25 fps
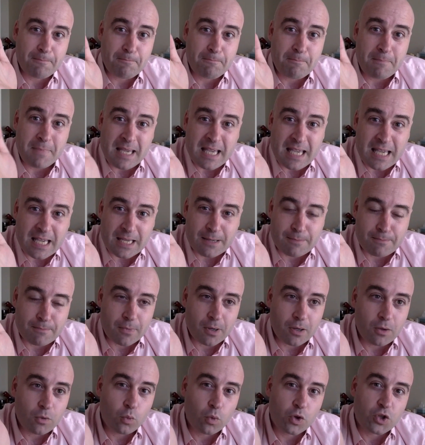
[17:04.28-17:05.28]

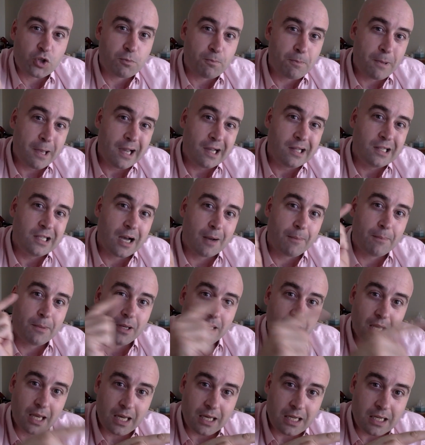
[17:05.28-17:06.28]
meme was picked up
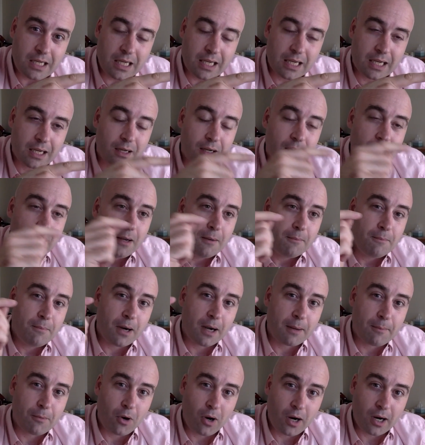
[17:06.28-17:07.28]
in India
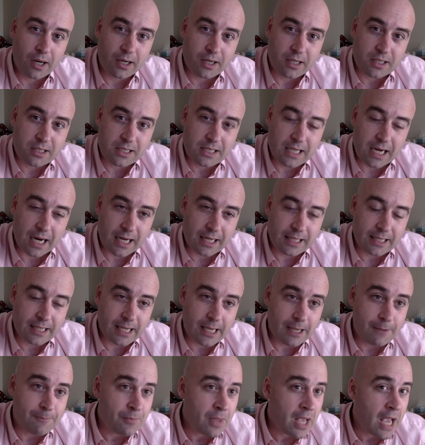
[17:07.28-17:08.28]
by Mohandas
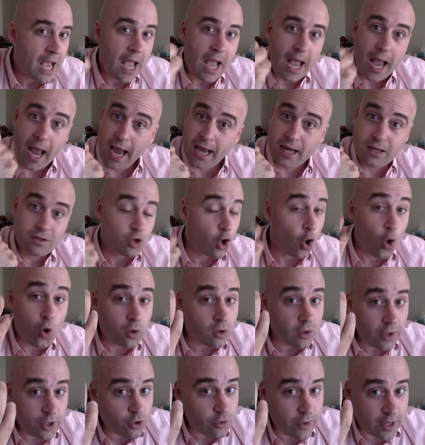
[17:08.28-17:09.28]
Gandhi and
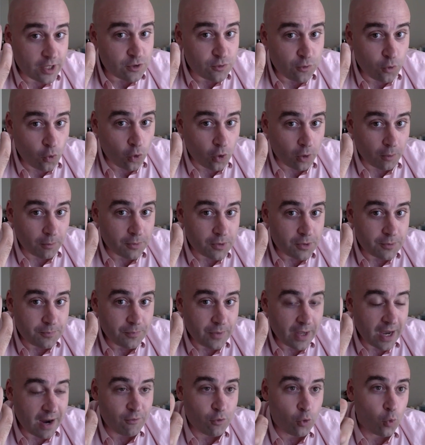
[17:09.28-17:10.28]
totally transformed.
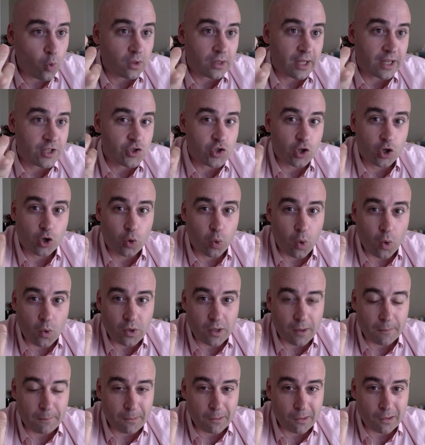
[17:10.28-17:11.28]
Everyone likes to
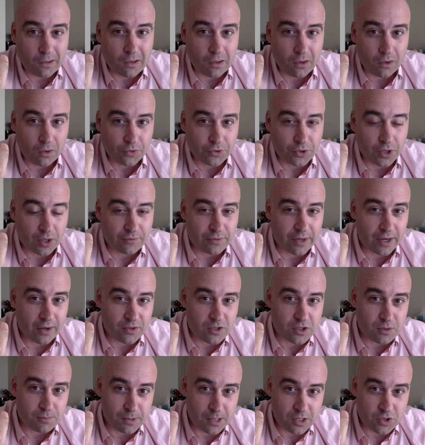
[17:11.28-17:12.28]
quote a book called
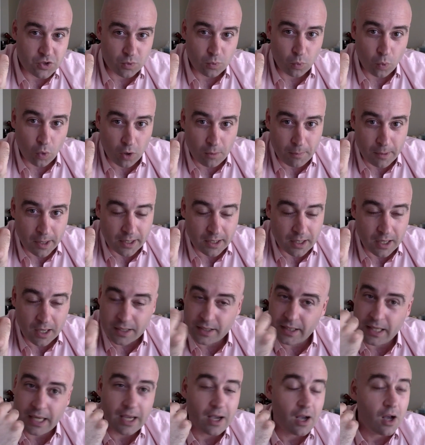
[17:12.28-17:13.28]
Nonviolence and Peace and War by
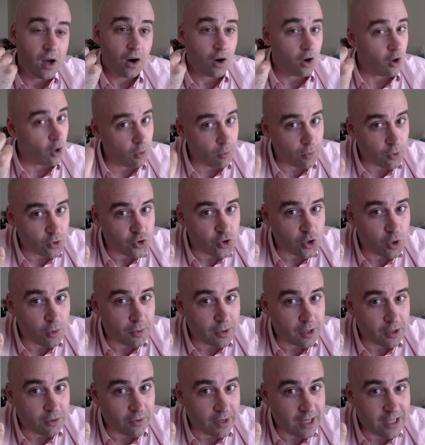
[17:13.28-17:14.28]
Gandhi. Almost
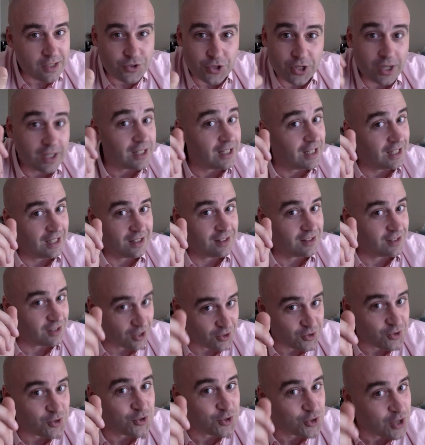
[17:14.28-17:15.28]
nobody reads it. It
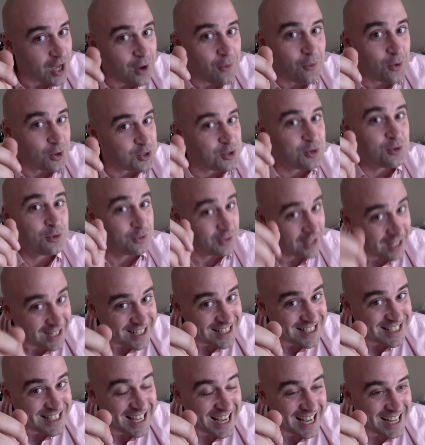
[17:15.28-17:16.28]
doesn't say what you think
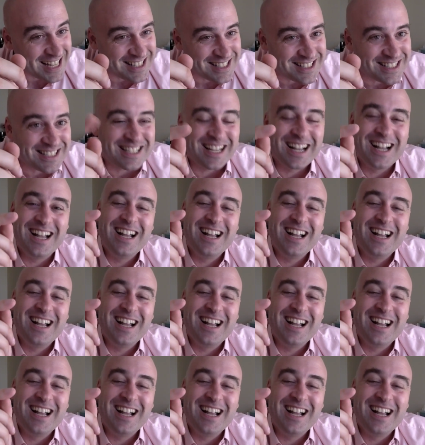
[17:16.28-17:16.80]
it says.